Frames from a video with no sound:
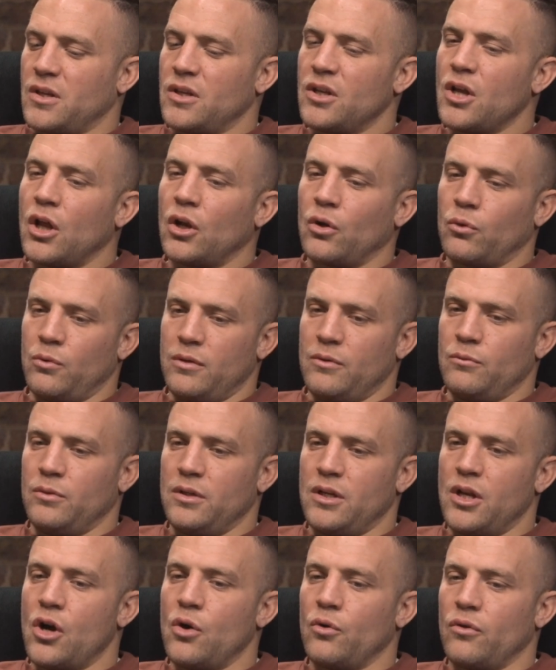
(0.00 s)
no, look,
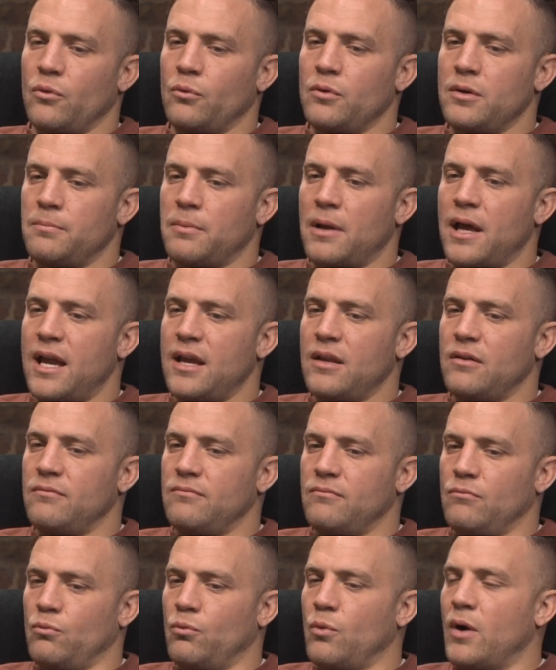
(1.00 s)
we know that we played
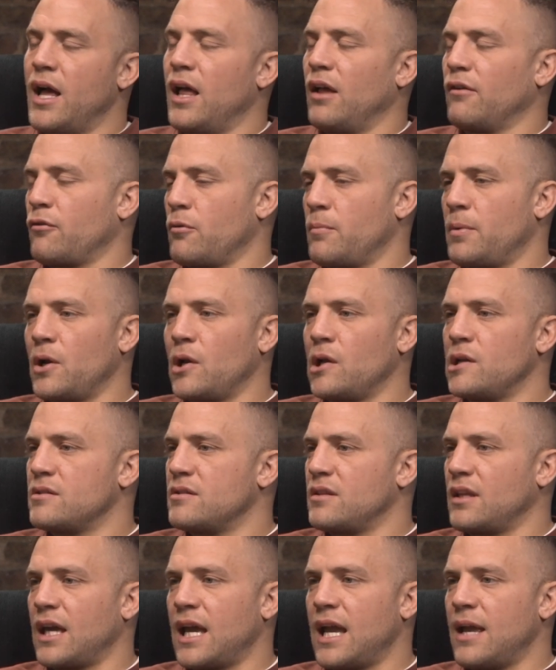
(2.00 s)
well for
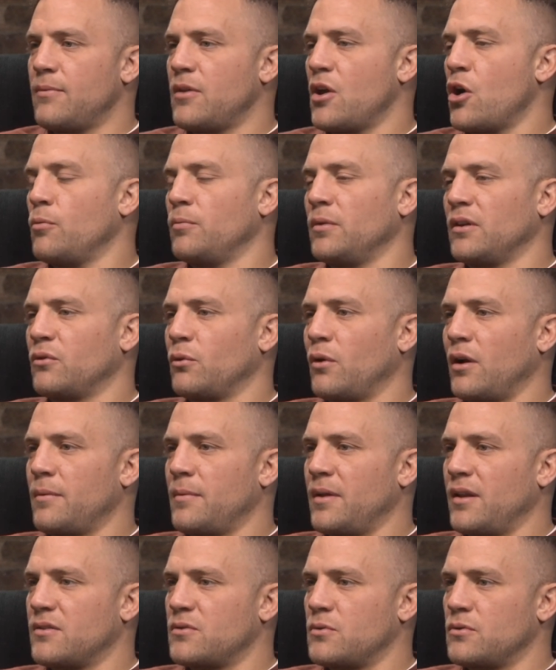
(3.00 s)
periods of the game. The opening 20
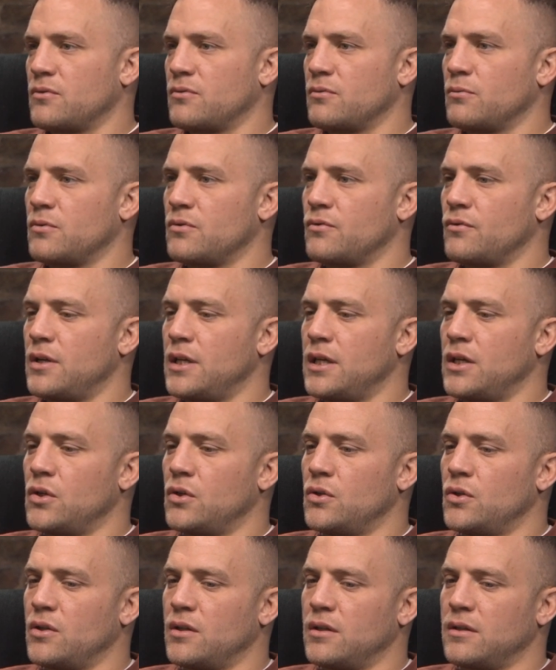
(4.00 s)
minutes was really
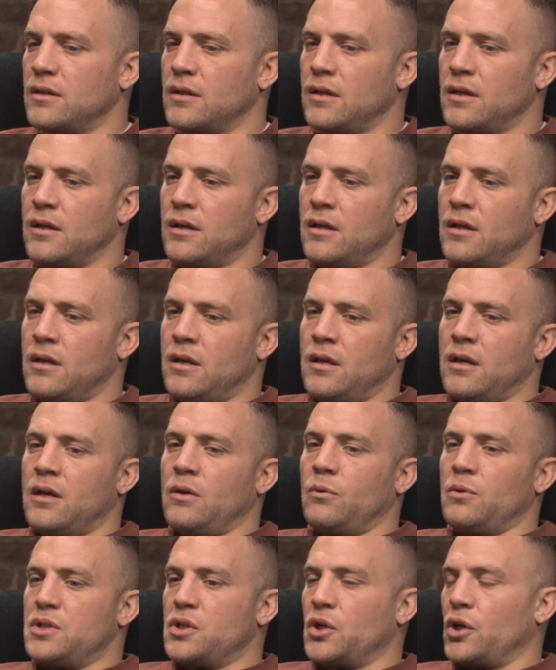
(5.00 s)
good, and
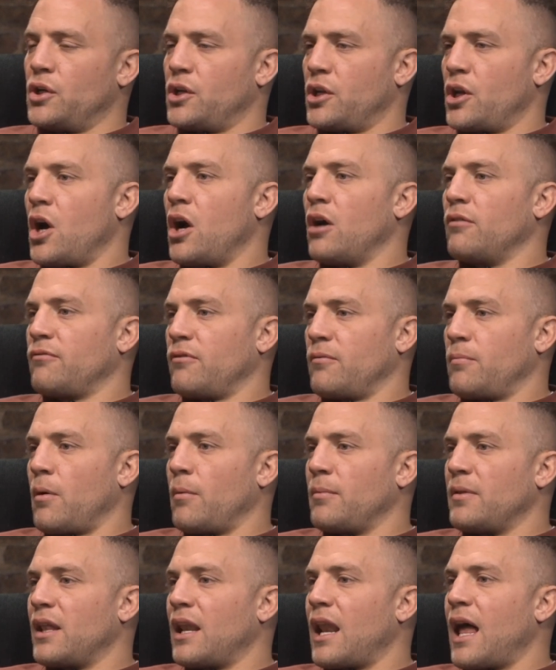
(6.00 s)
we turned it on for
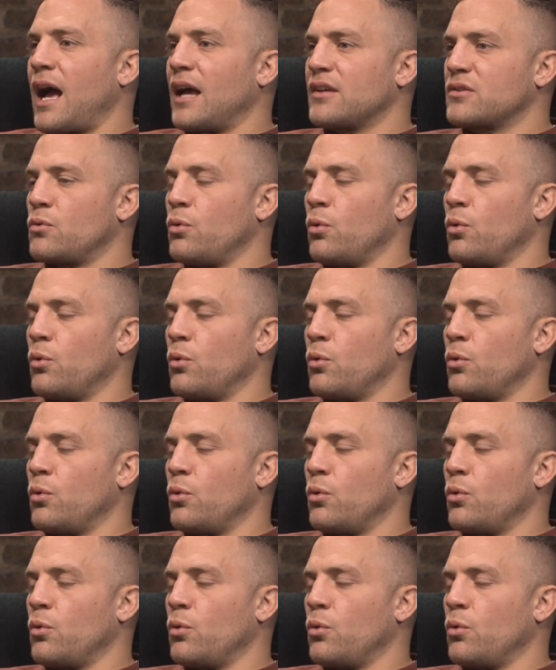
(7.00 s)
probably the last